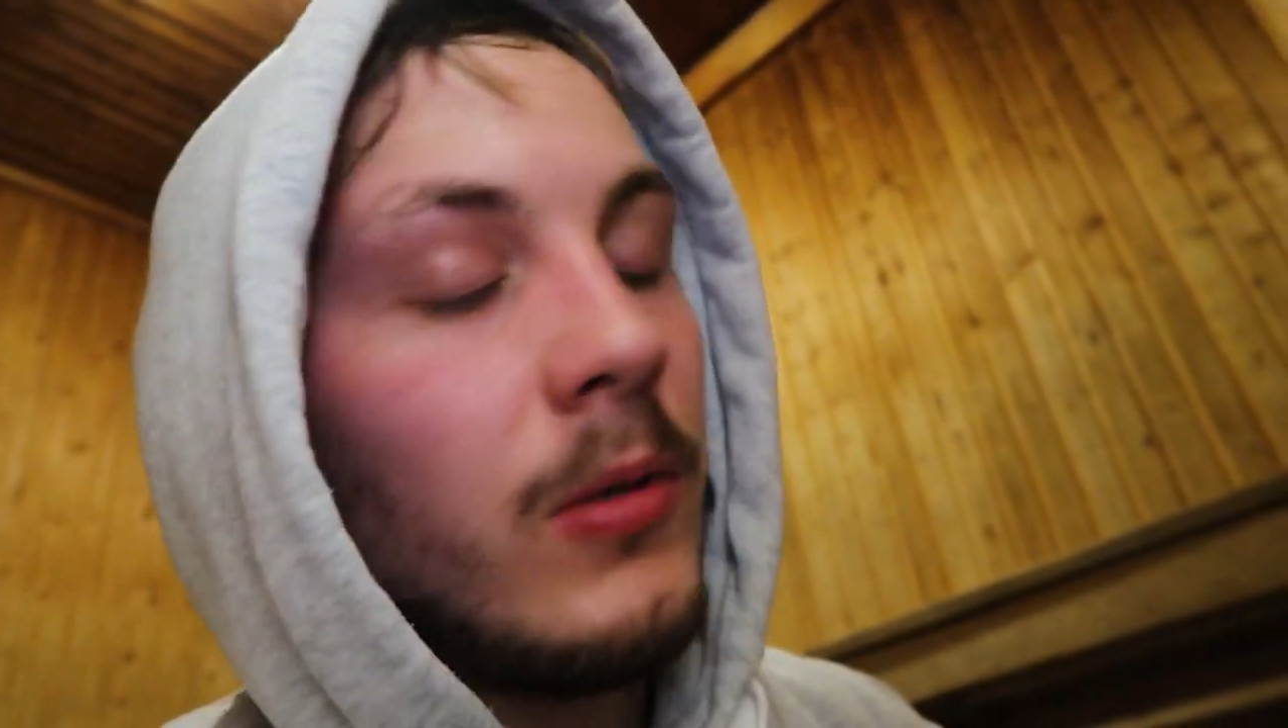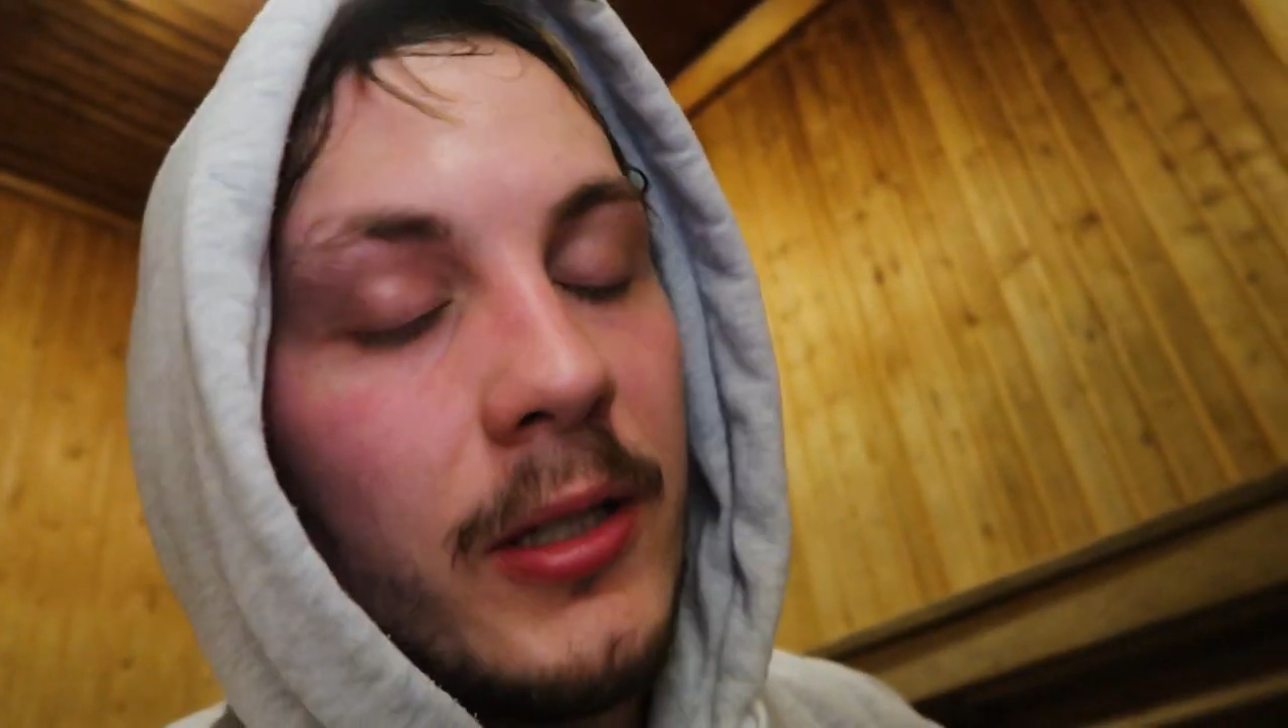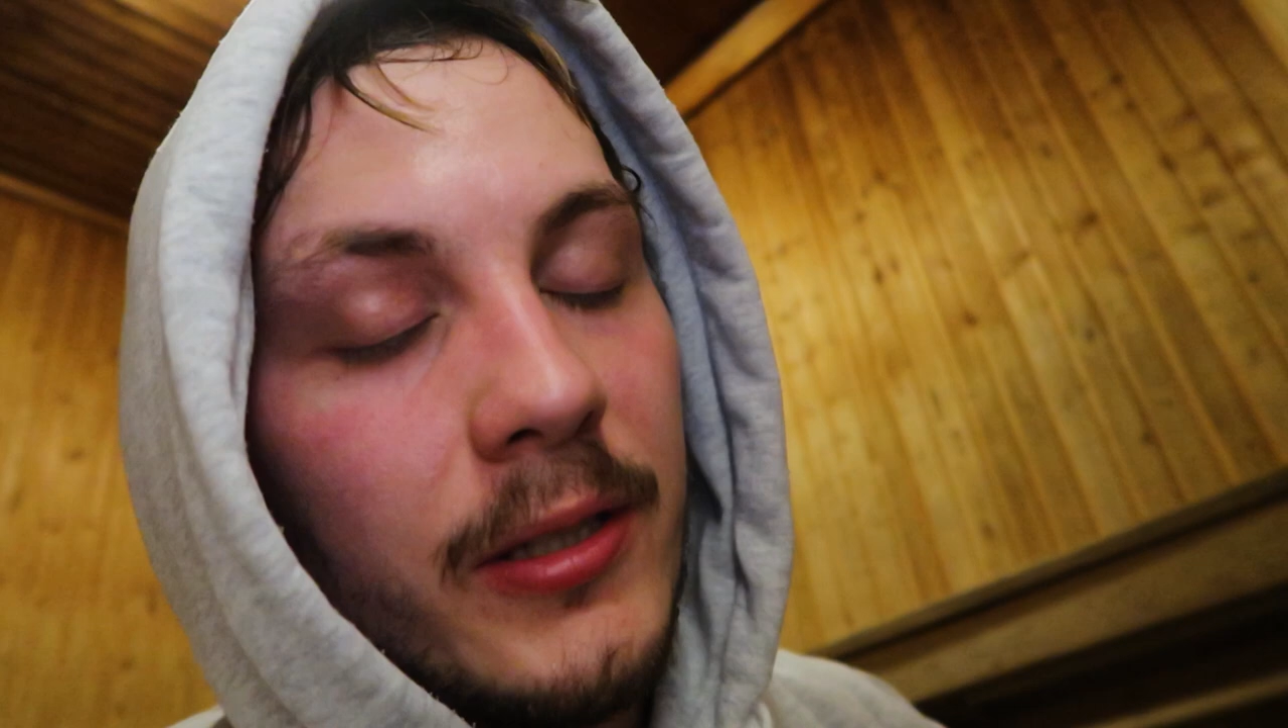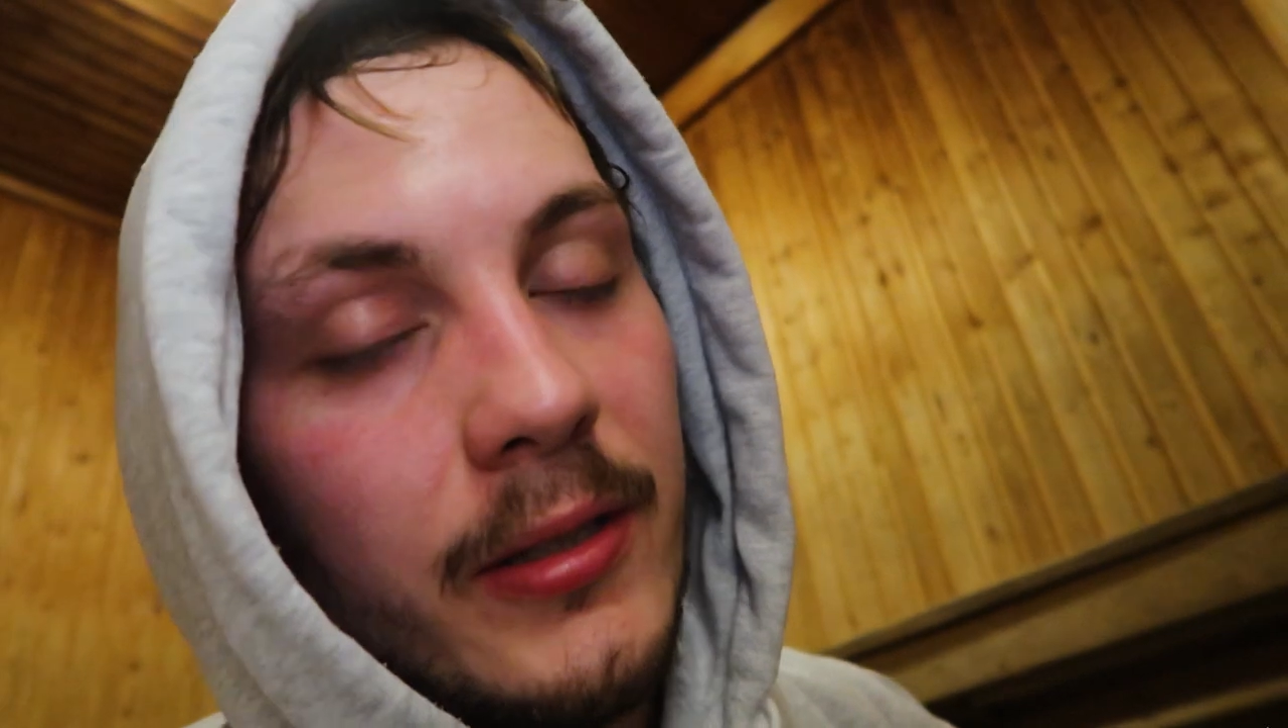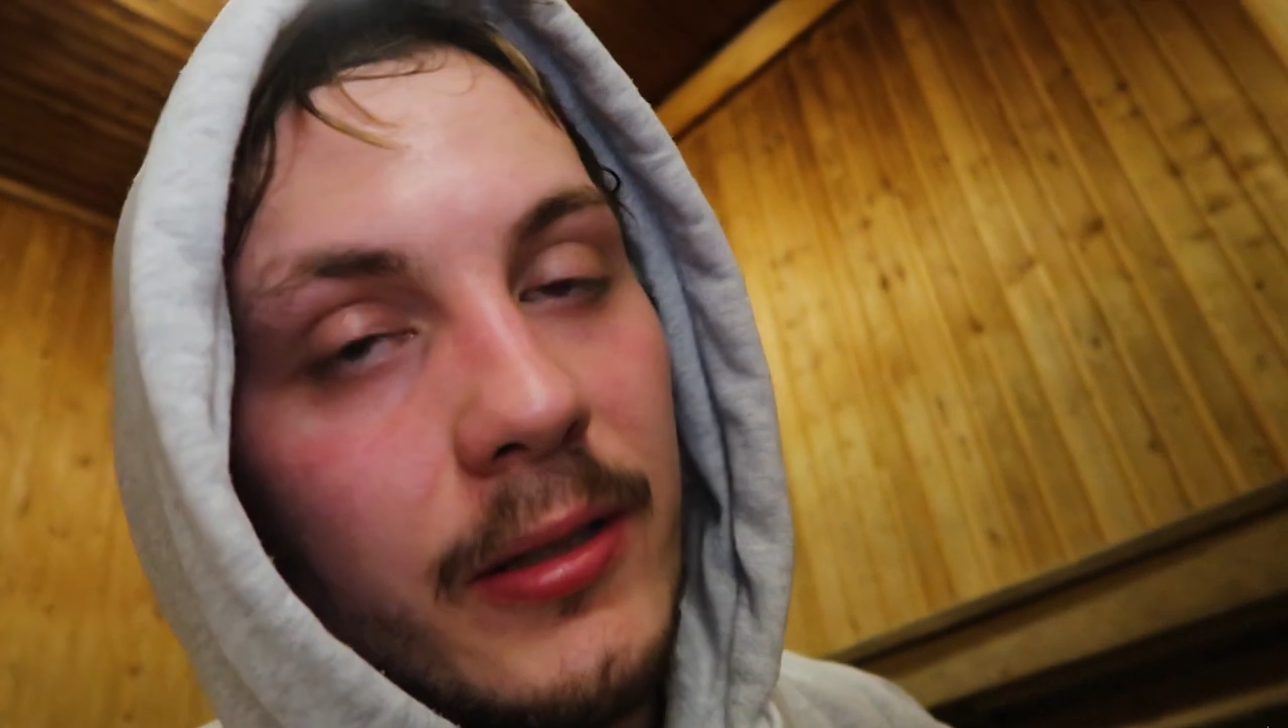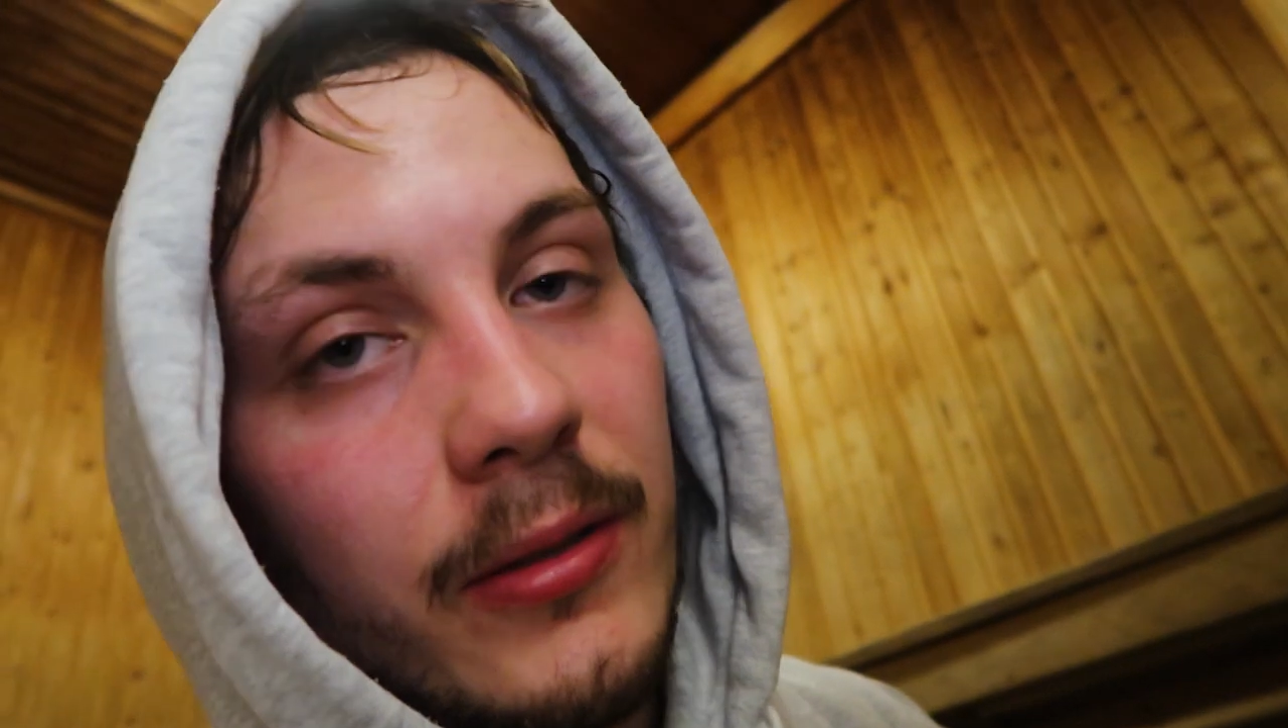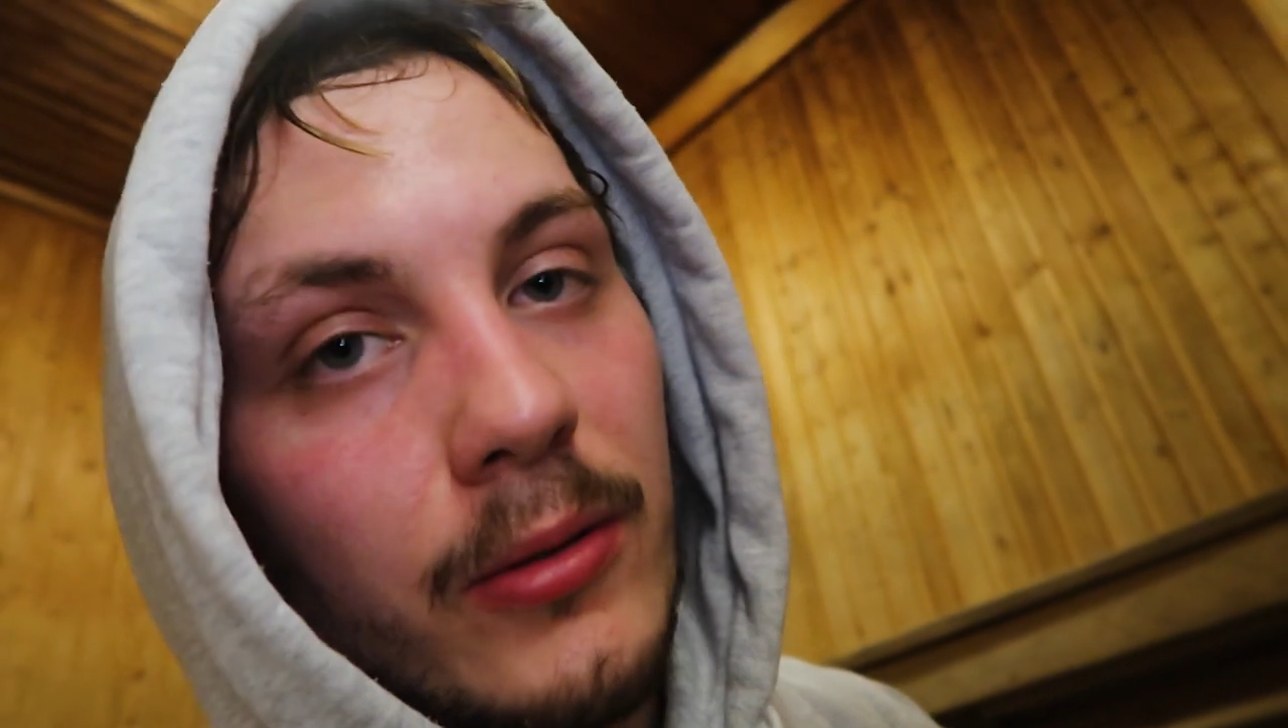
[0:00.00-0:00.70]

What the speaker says: was